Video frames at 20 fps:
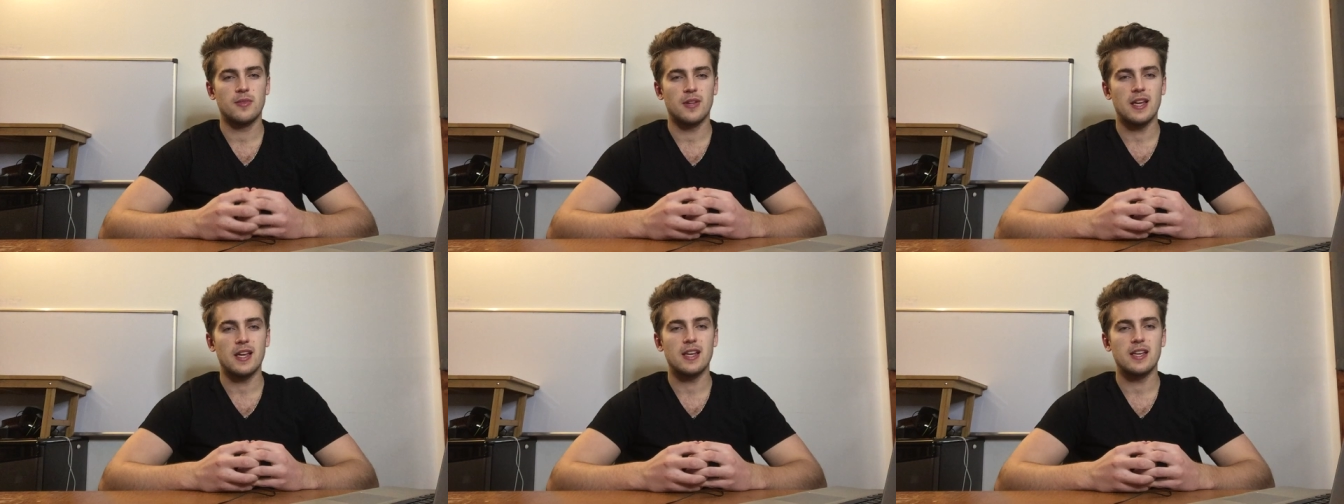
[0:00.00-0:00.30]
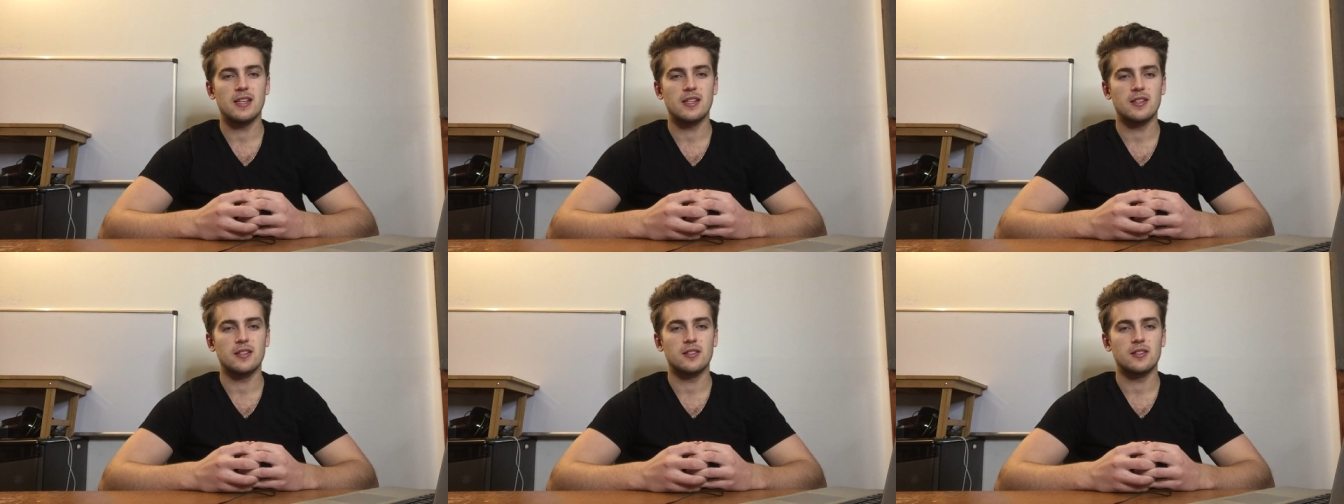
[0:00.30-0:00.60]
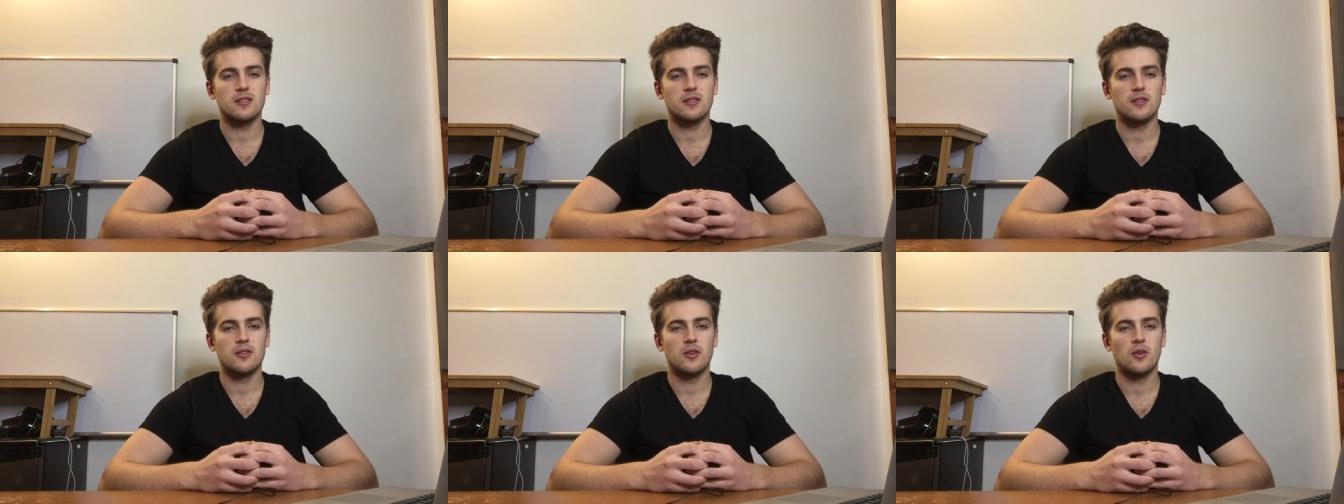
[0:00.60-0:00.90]

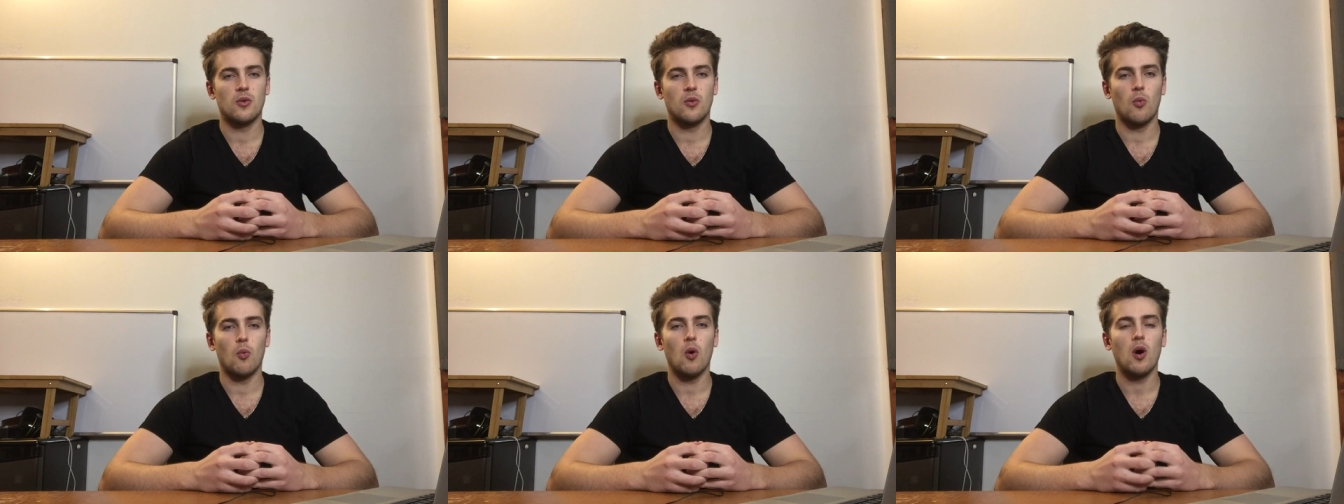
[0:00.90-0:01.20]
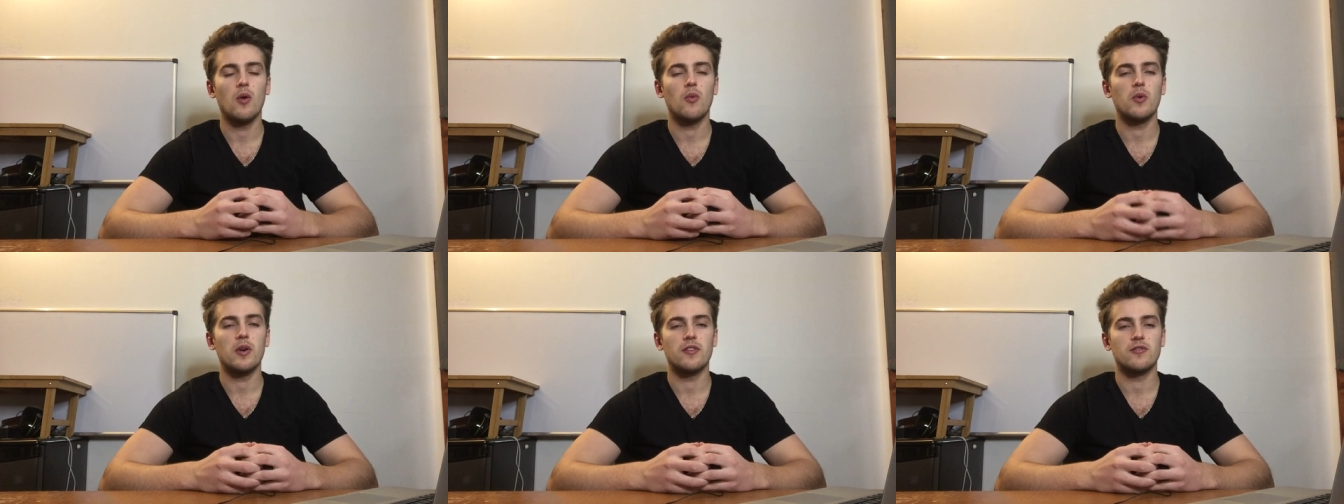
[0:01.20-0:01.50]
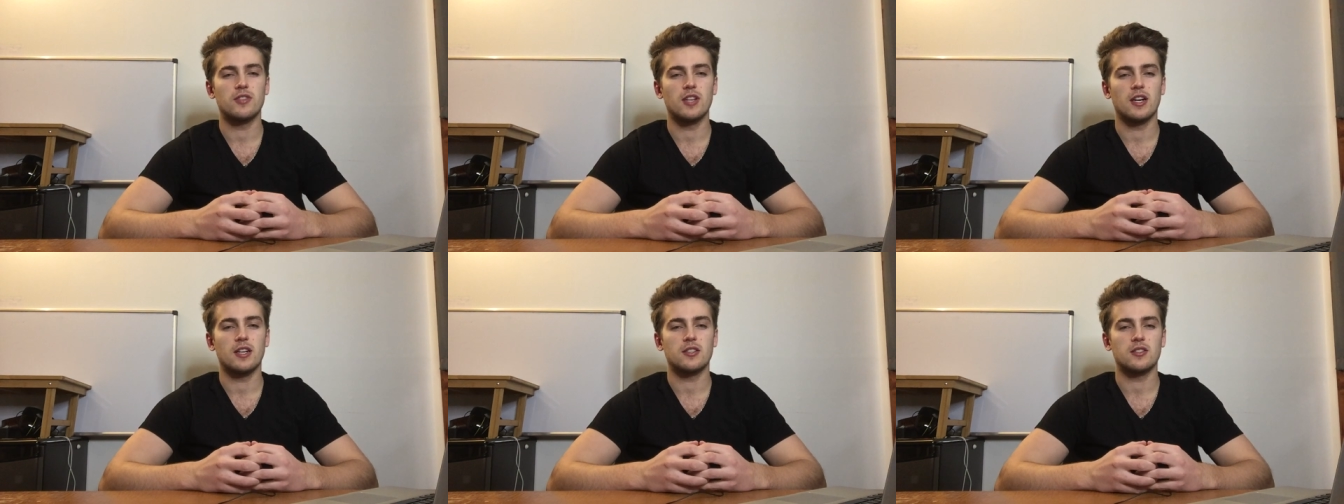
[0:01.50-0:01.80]
is what
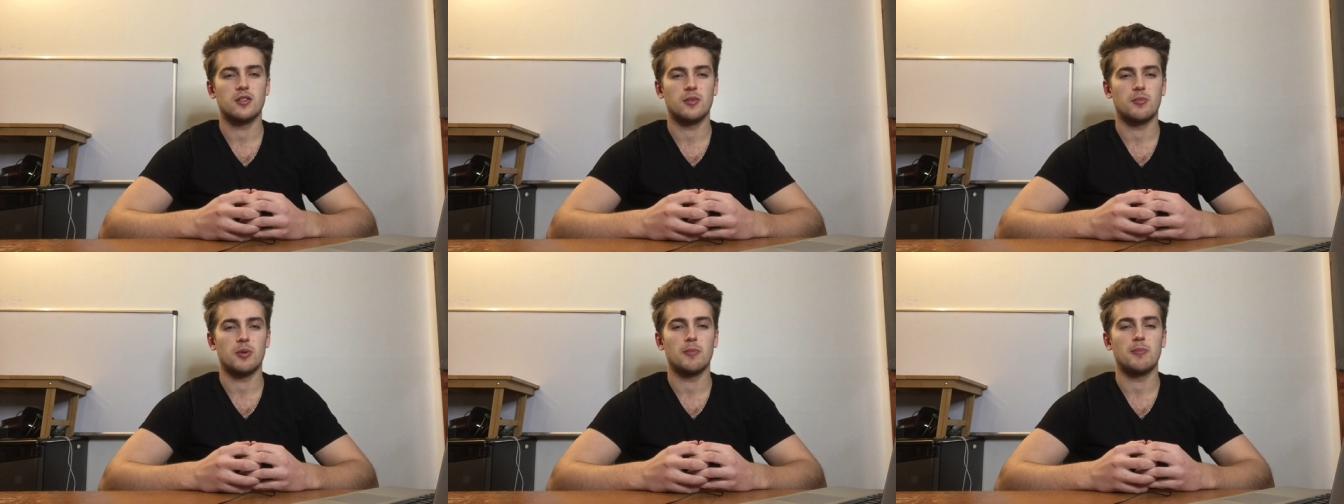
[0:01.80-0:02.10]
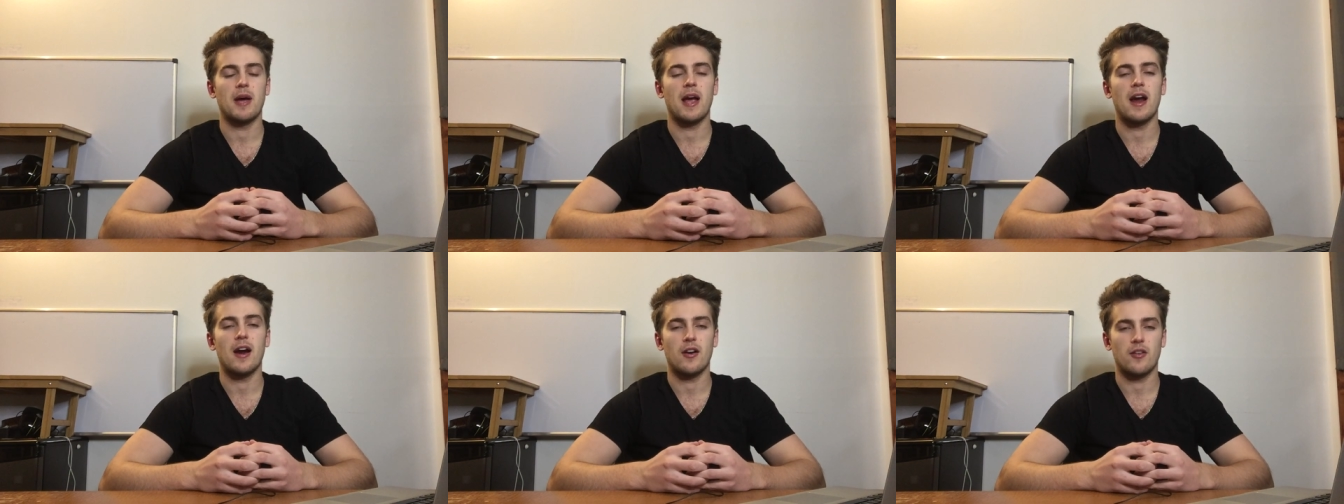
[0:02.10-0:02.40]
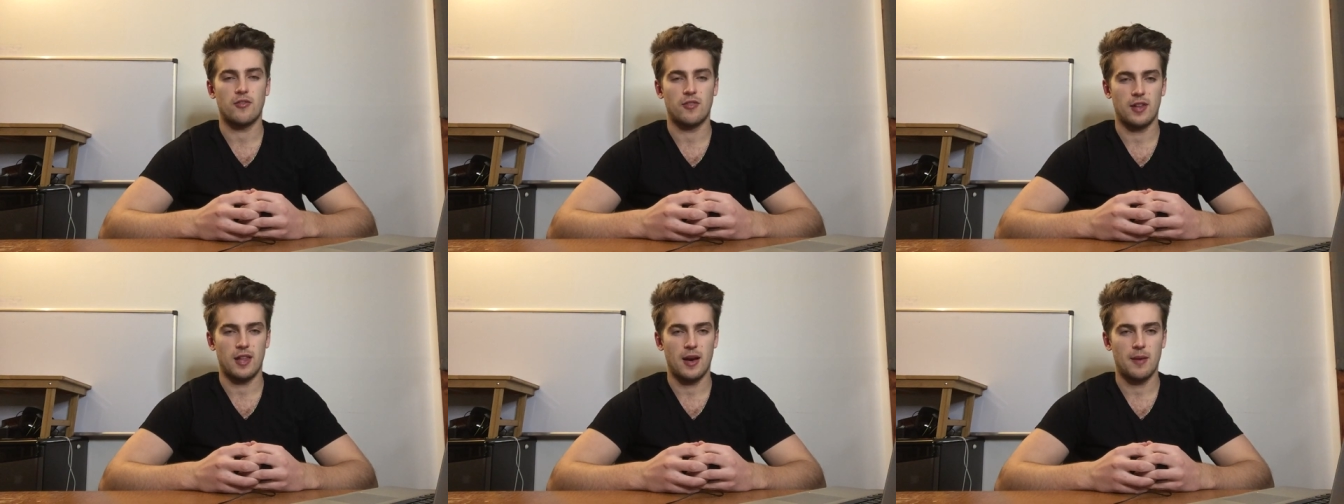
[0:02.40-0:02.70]
we've done to prepare
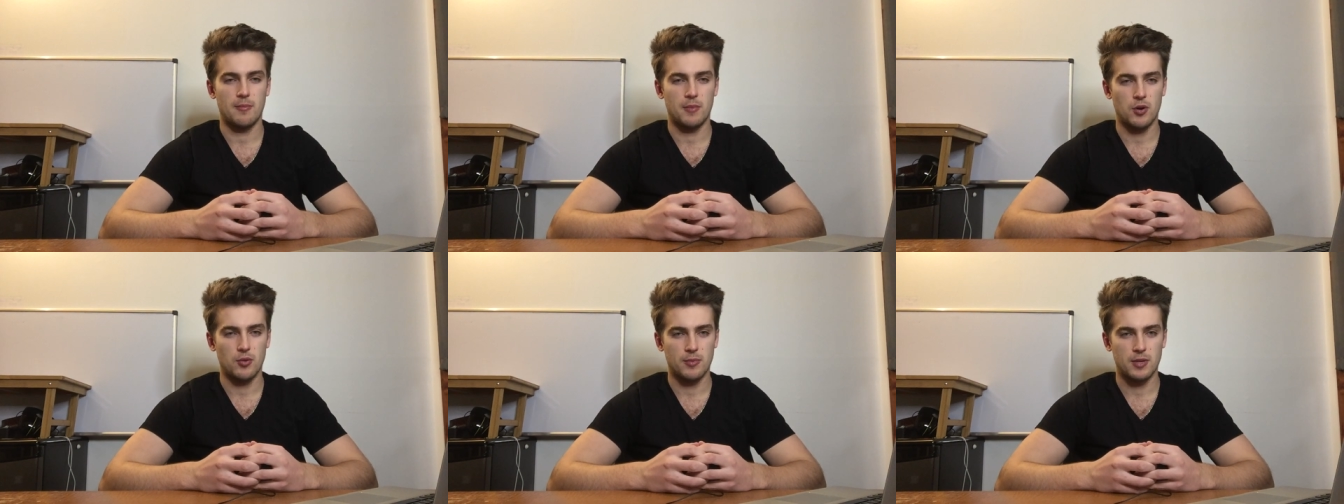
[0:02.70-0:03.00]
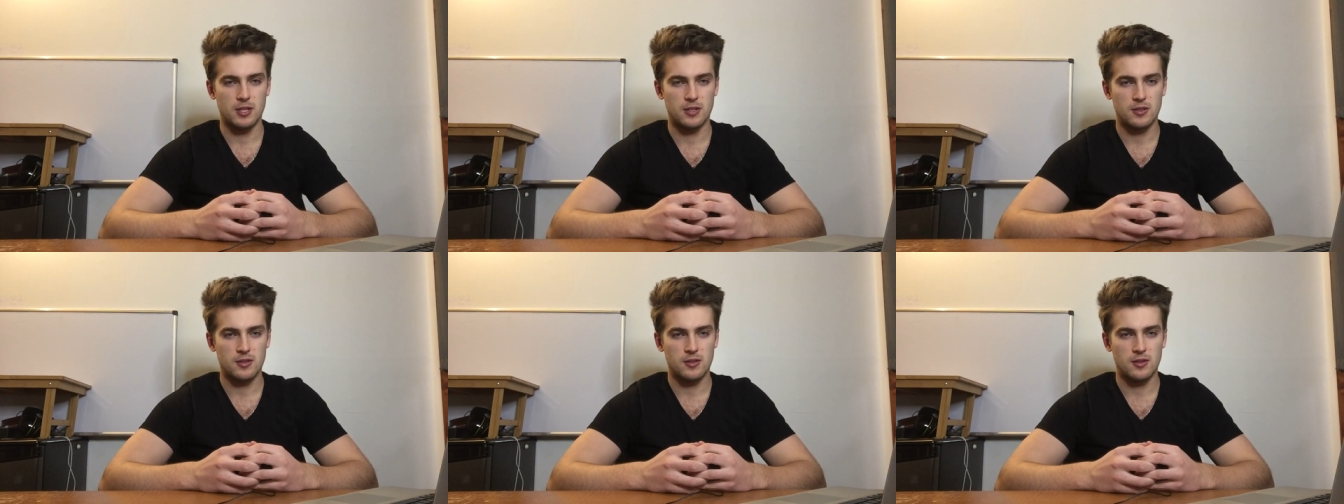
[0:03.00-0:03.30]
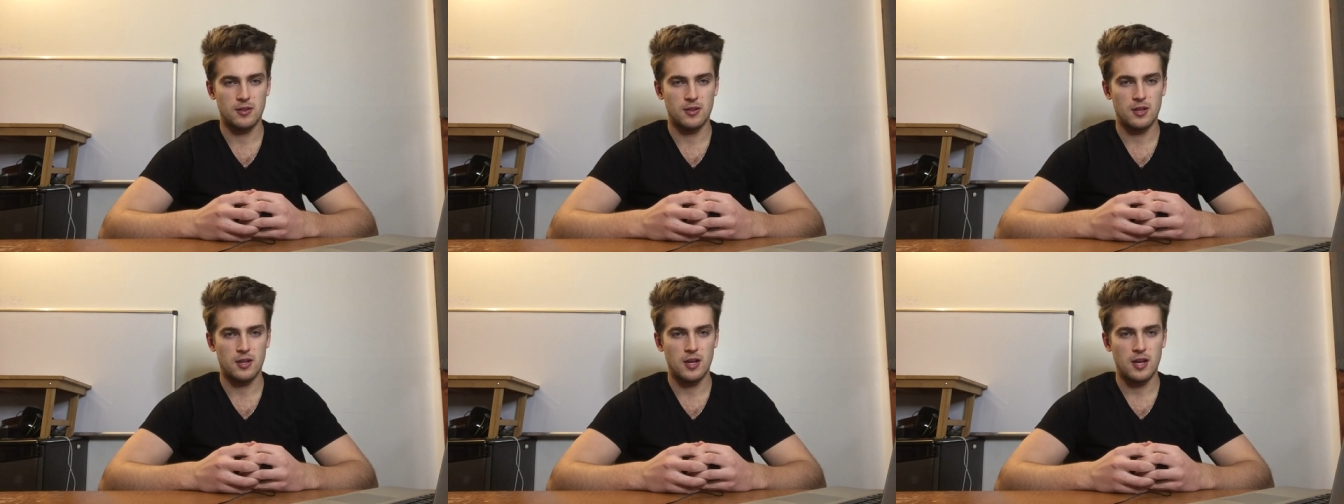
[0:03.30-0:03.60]
for that moment.
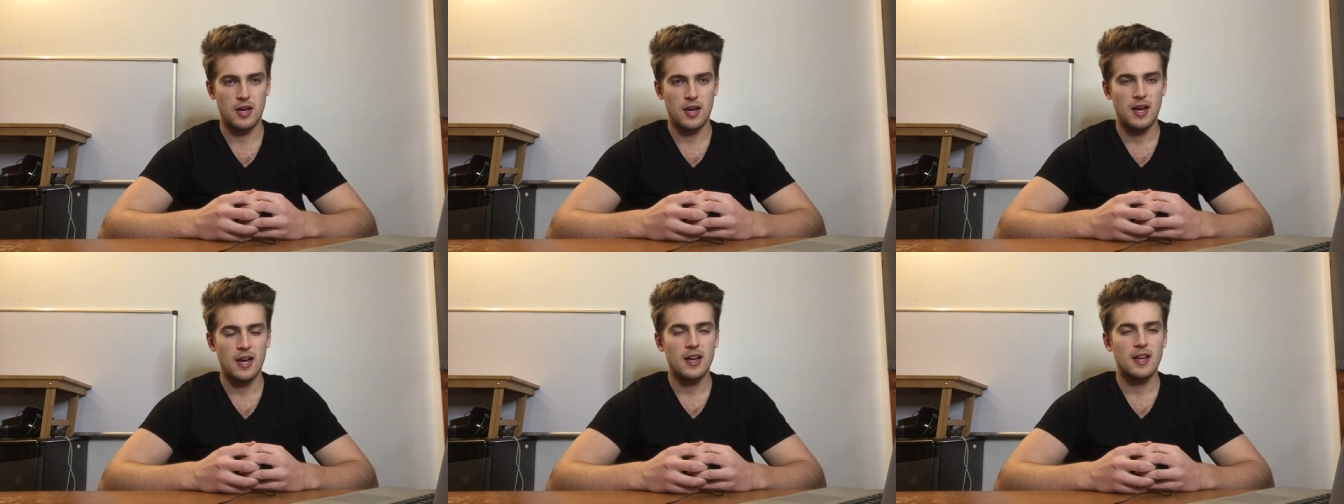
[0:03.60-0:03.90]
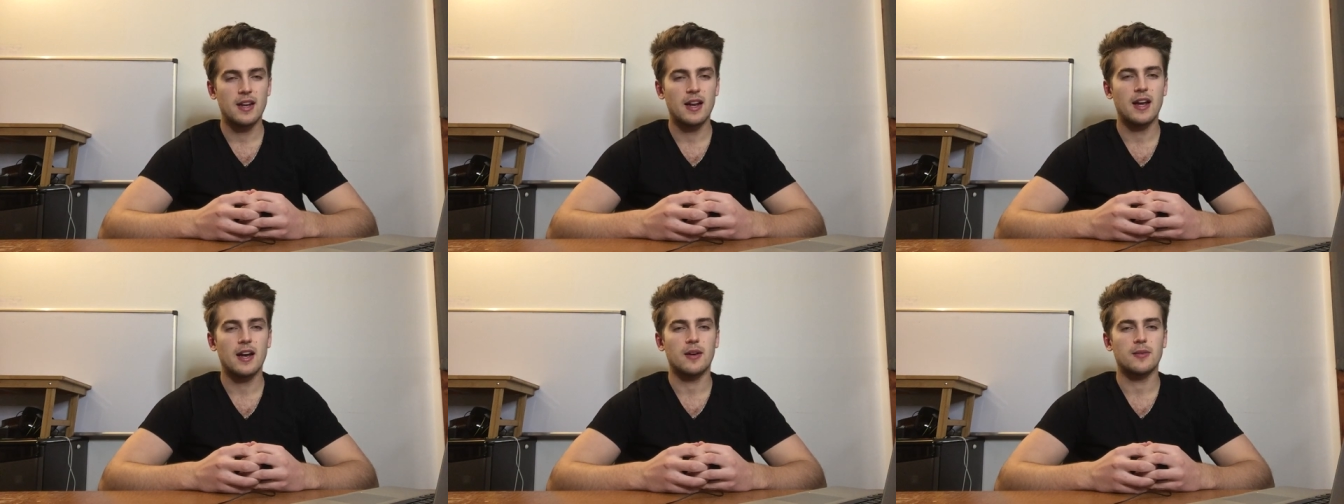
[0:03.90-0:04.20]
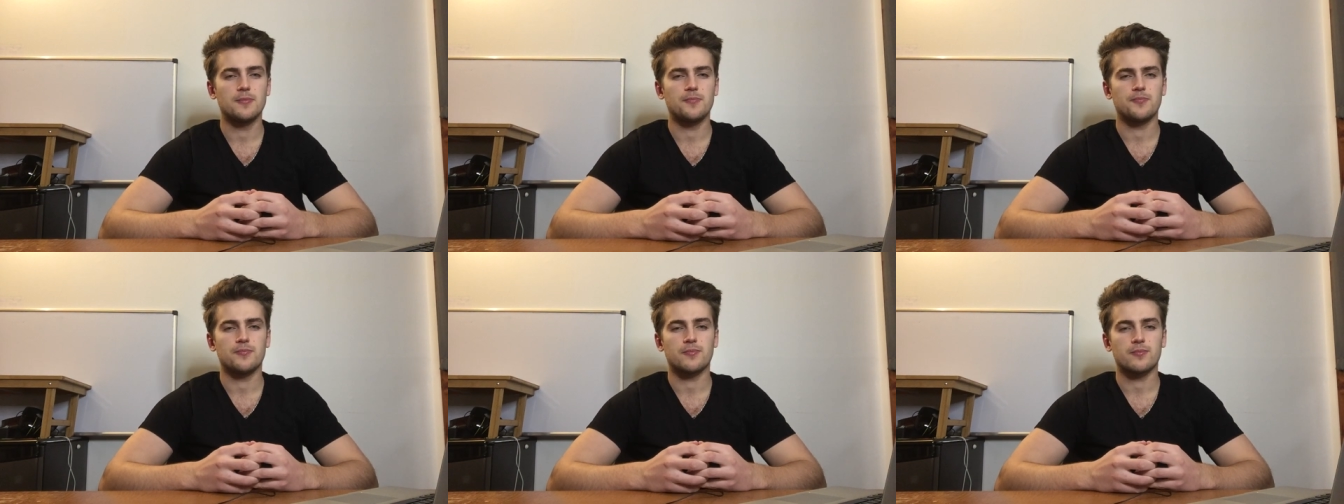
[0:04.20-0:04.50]

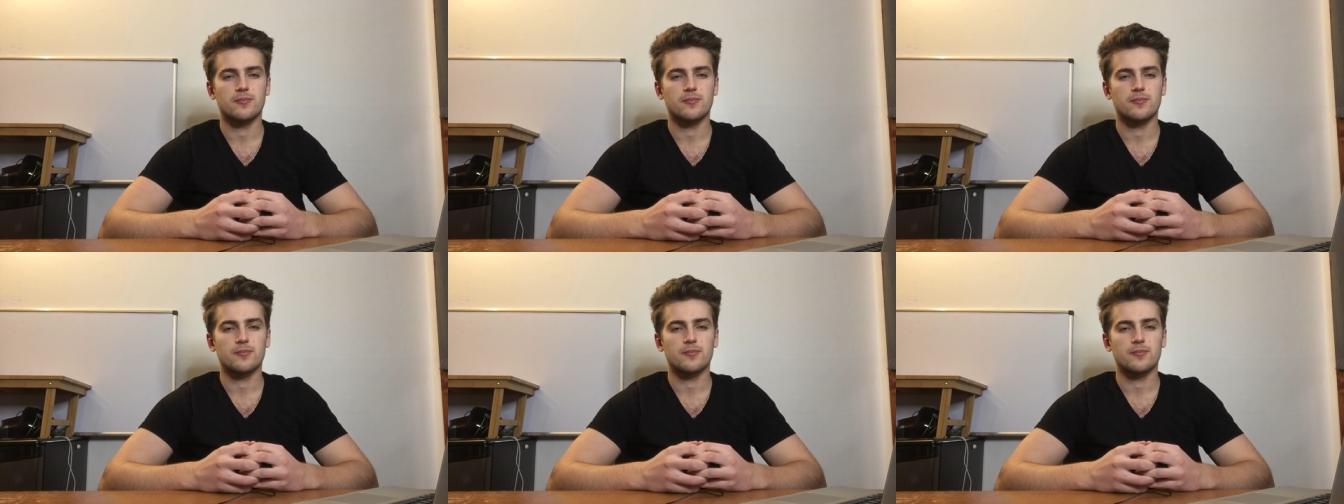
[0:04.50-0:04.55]
Now,